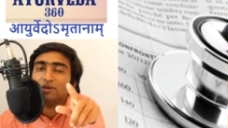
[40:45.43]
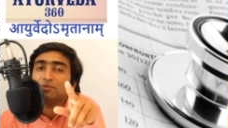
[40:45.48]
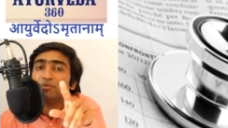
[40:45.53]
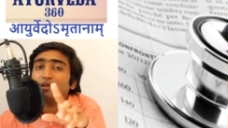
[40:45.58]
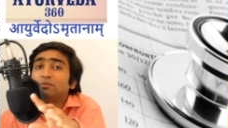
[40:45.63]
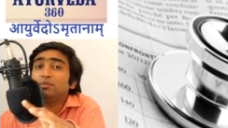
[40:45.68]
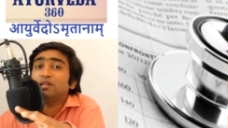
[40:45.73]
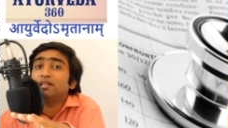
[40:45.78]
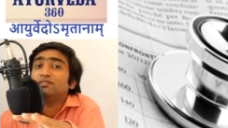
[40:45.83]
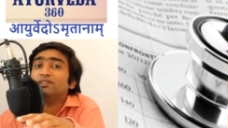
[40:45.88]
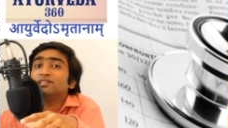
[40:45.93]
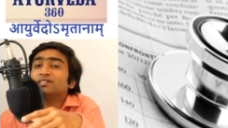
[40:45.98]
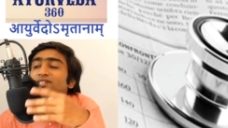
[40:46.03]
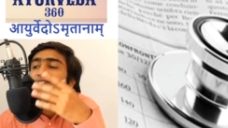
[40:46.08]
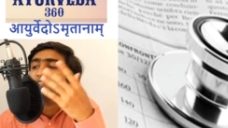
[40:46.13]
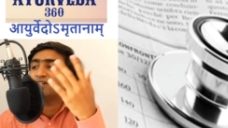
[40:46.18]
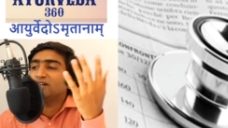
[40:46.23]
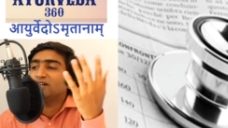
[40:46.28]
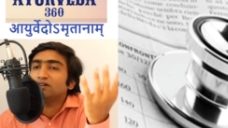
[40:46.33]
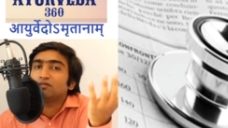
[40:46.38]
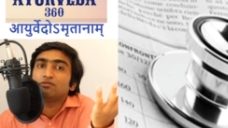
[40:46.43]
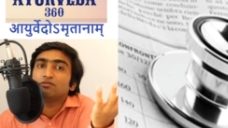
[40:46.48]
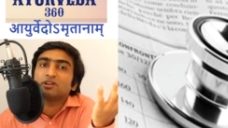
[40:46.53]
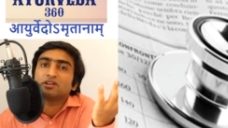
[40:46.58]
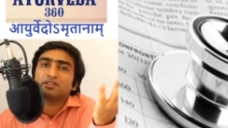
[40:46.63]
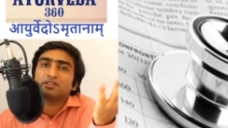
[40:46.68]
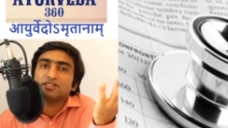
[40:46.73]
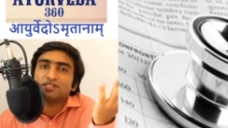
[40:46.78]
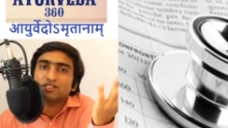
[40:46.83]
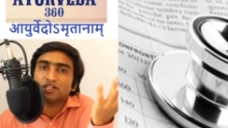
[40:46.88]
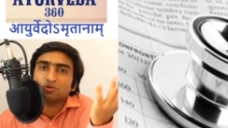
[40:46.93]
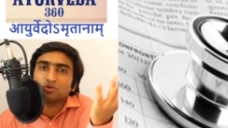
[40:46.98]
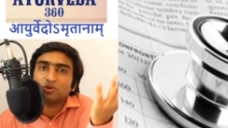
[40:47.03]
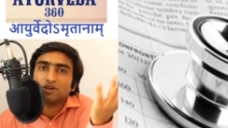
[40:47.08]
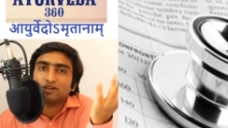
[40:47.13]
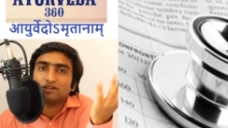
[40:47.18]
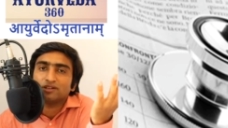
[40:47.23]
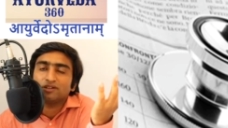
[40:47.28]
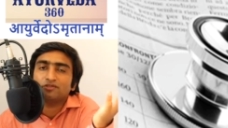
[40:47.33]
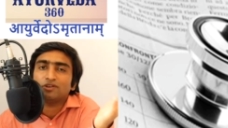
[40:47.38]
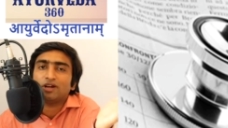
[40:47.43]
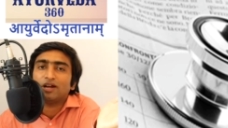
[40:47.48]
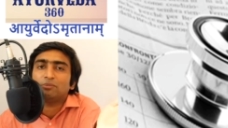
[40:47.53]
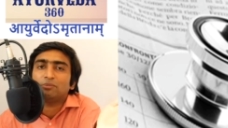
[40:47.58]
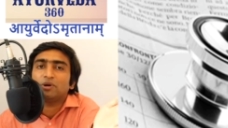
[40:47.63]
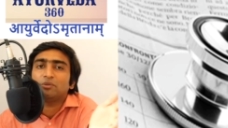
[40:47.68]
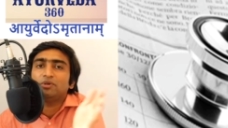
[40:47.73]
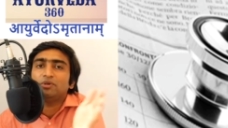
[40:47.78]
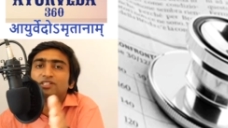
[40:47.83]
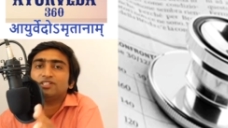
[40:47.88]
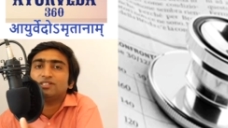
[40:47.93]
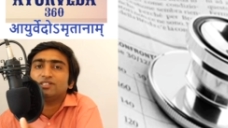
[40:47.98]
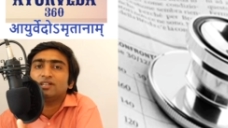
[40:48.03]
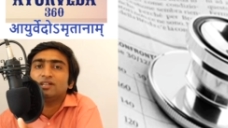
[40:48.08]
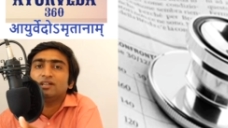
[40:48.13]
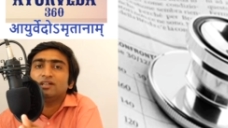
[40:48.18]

People believe in such kind of work, research work. If you publish